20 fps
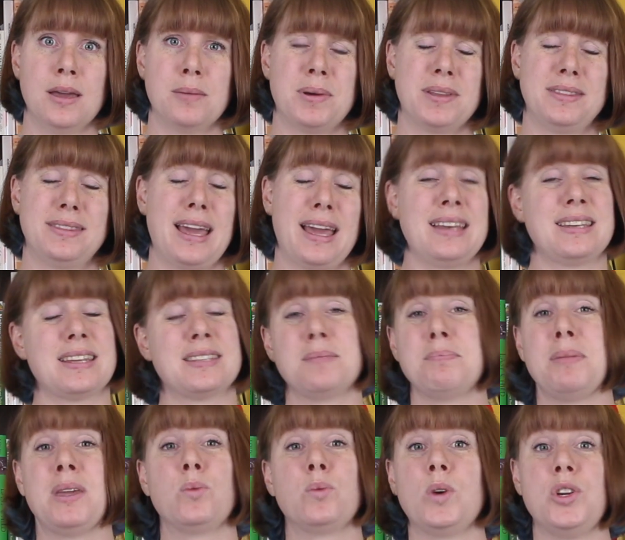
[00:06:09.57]
But that
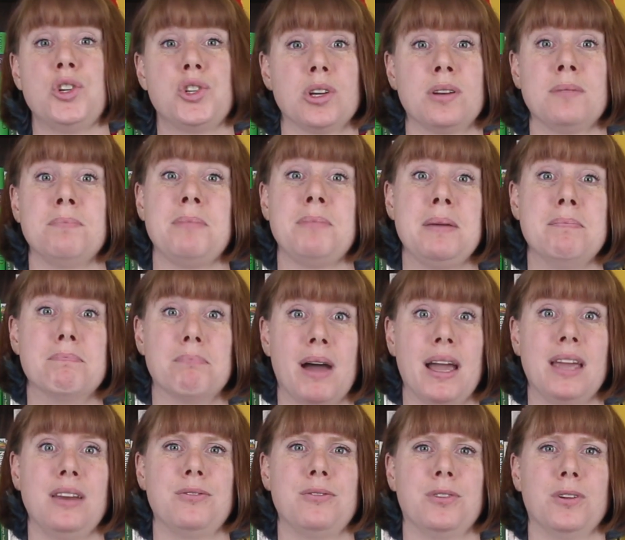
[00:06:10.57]
doesn't mean we shouldn't be
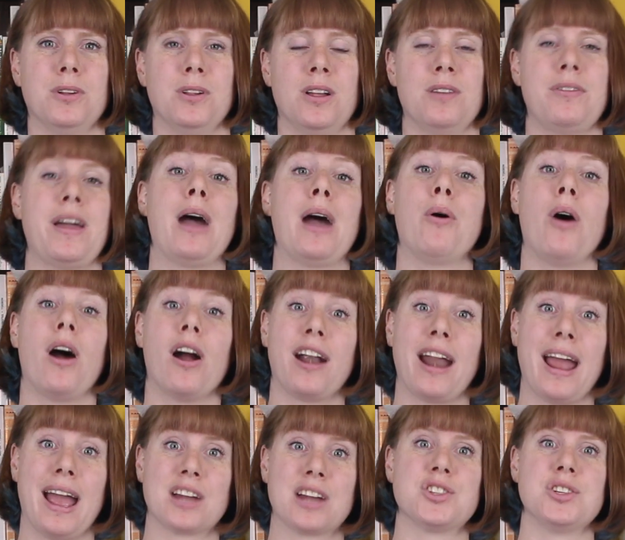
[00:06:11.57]
mindful of how
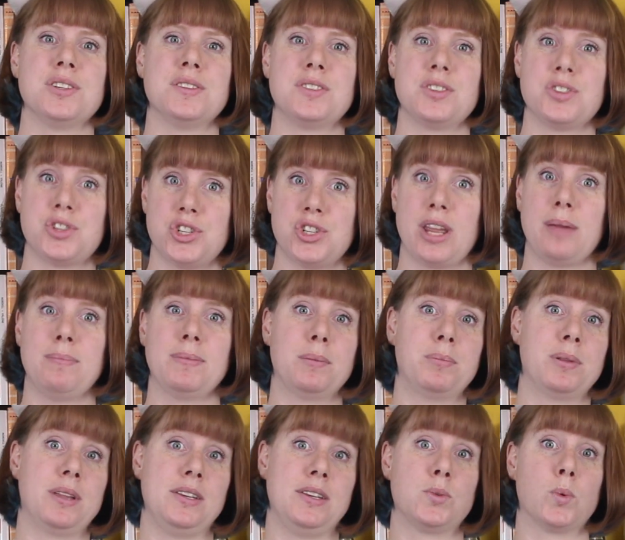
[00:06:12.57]
our actions shape the
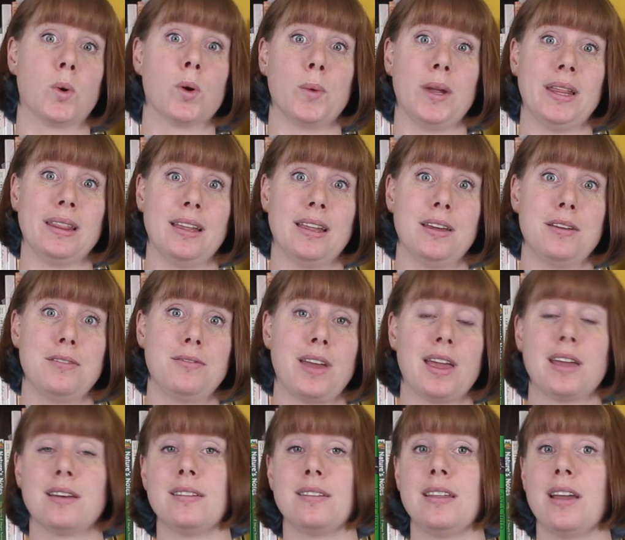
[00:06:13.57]
place where we live
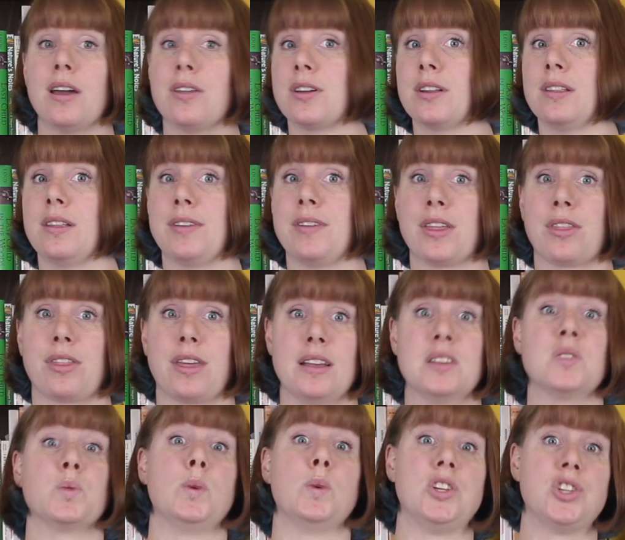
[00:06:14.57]
and the other living
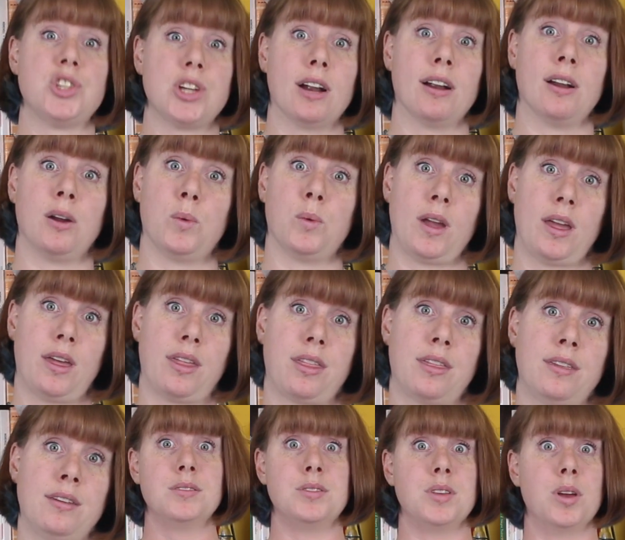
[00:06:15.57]
things we share it
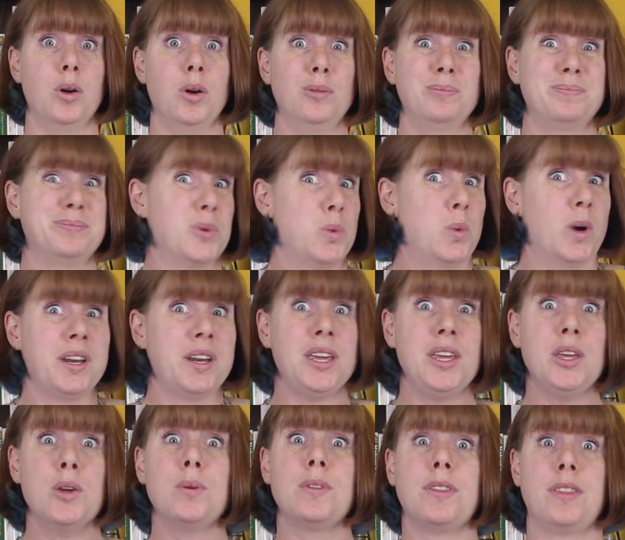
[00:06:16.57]
with. So, what do
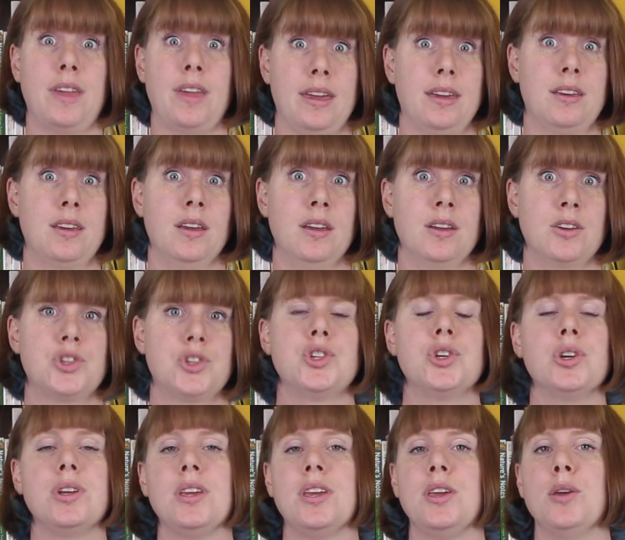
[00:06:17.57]
you think?
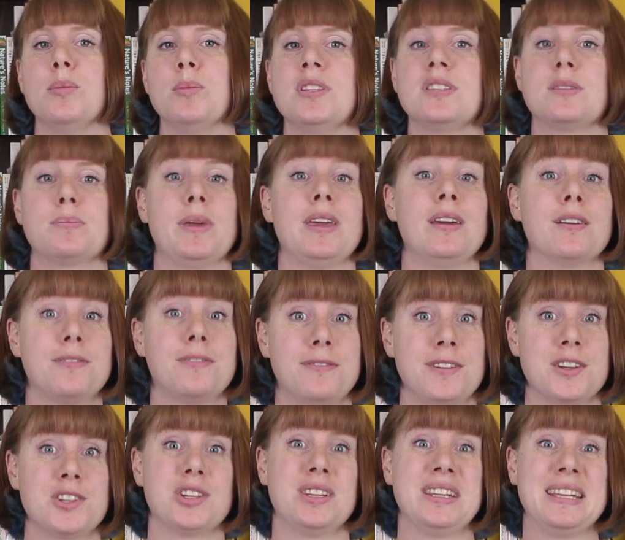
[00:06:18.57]
Should humans be
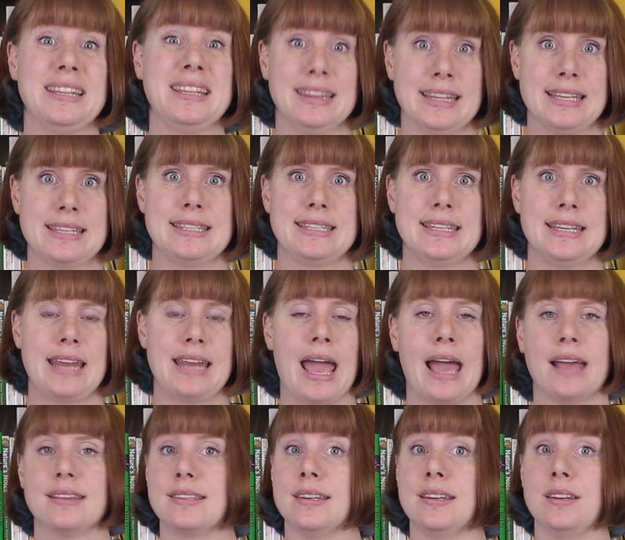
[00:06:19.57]
officially listed
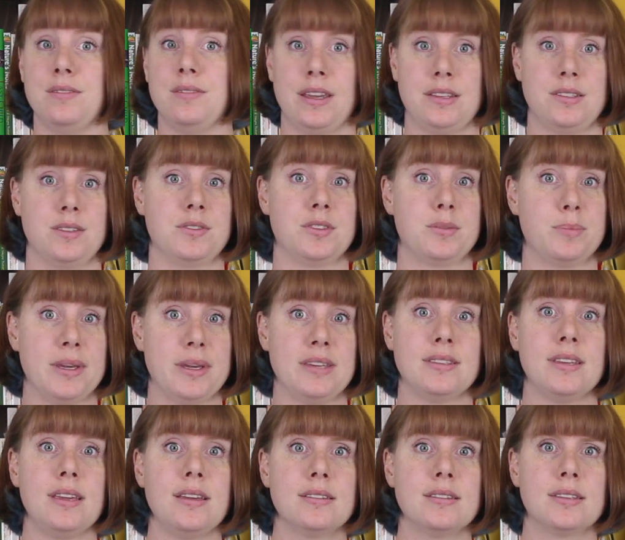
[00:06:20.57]
as an invasive
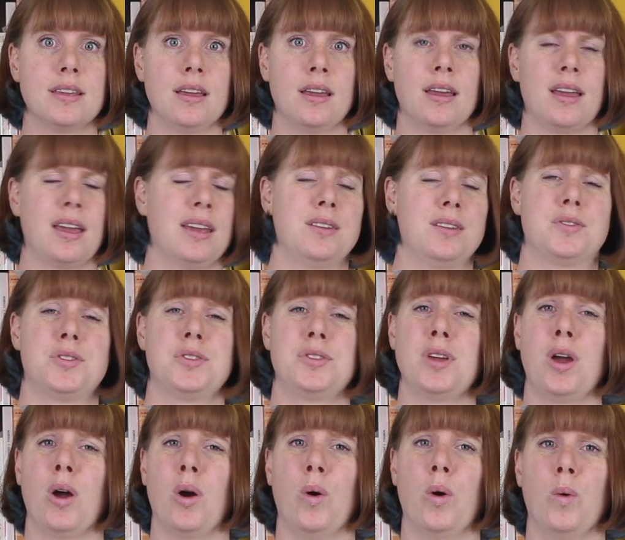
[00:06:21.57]
species? And if
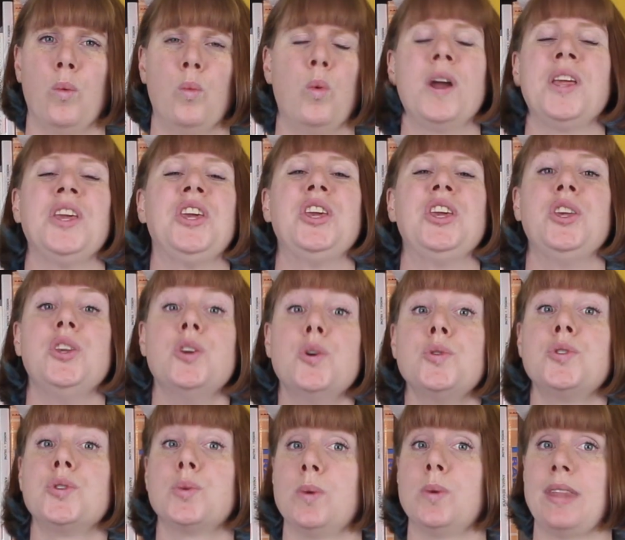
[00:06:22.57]
so, what
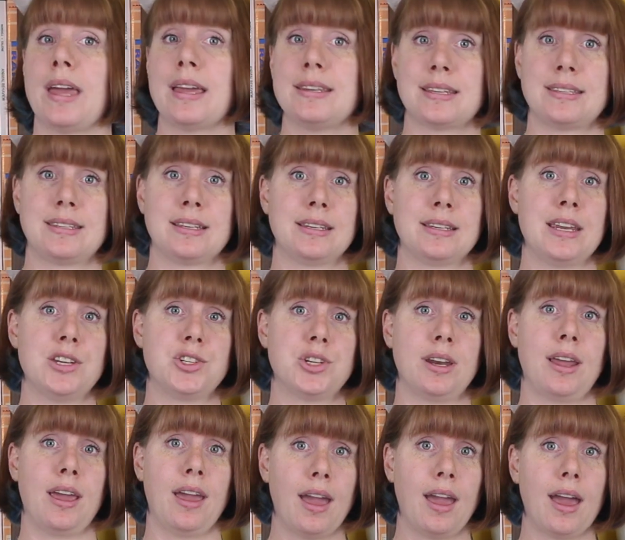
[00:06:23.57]
use would that
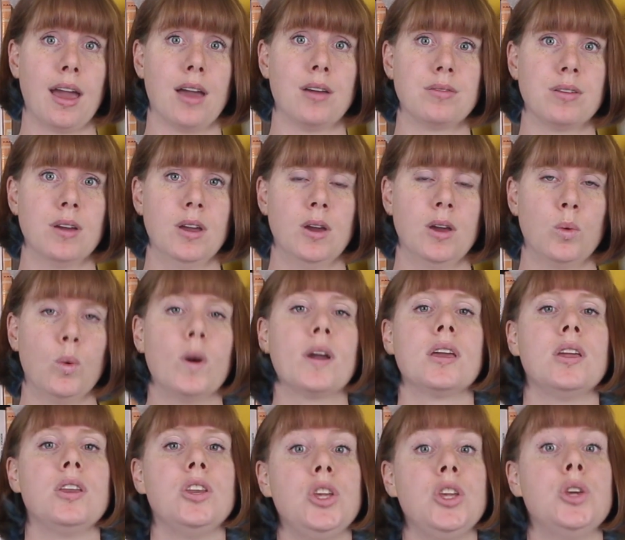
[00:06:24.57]
designation have? What
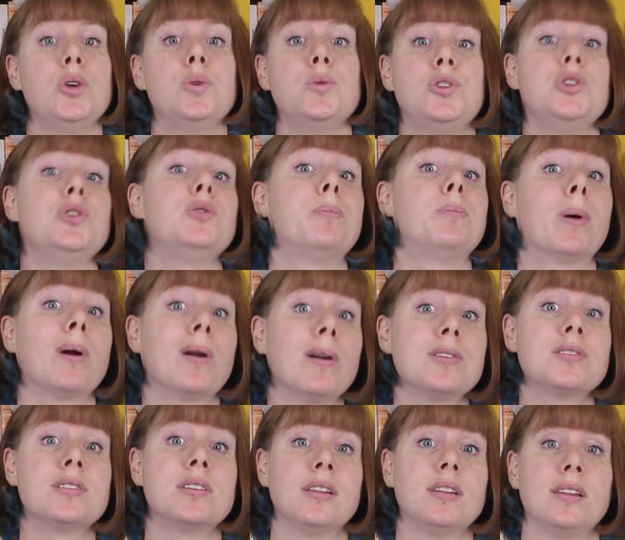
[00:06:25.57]
can you do
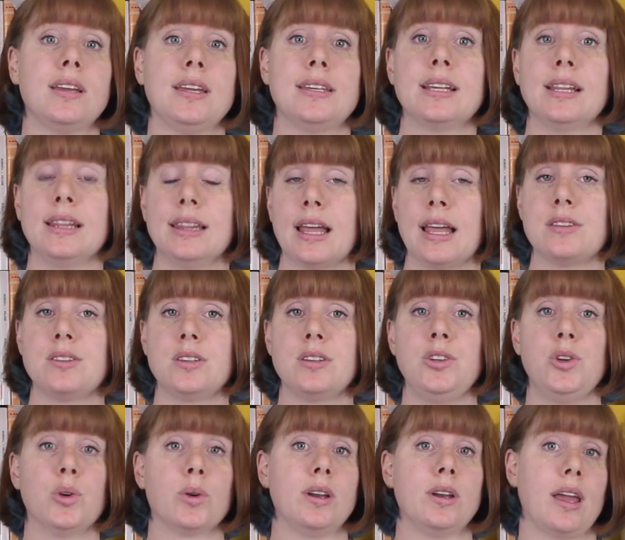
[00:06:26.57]
personally to
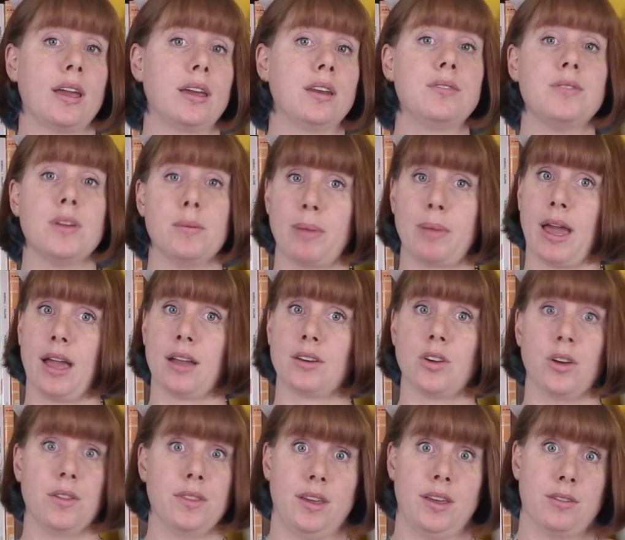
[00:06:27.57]
lessen your negative impact
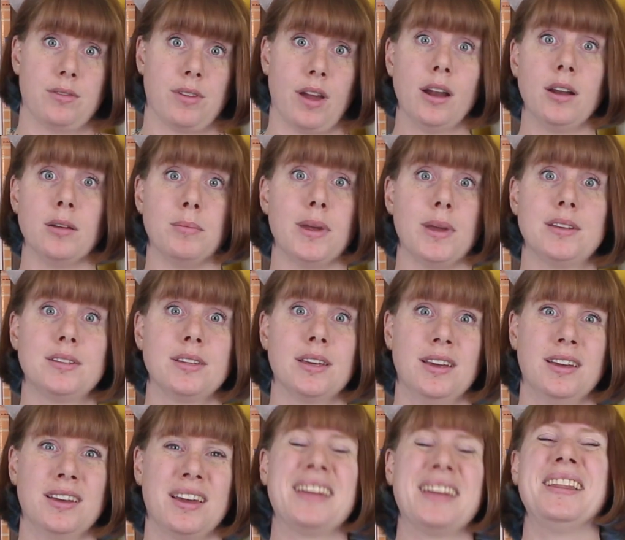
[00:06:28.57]
on the environment?
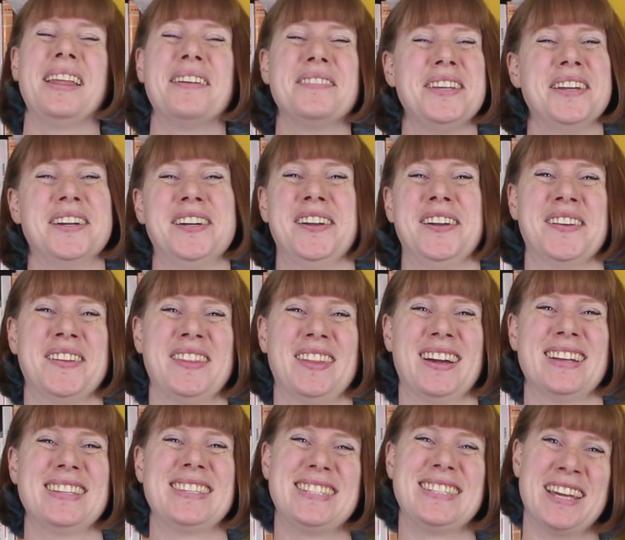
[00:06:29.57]
I'd love to hear your
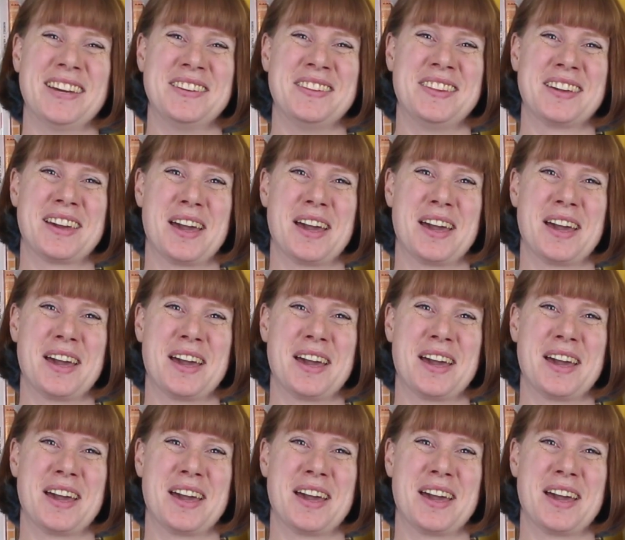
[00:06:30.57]
thoughts down in the